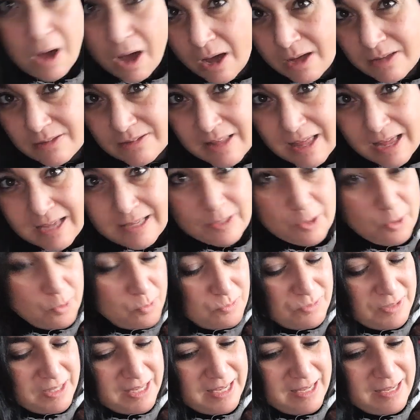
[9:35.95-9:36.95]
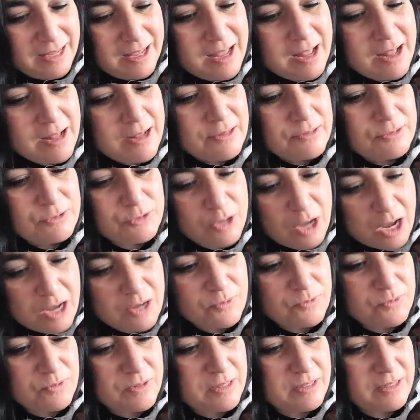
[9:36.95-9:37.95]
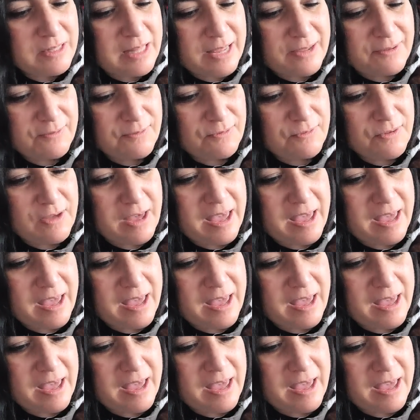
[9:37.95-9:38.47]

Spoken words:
online only, not in real life.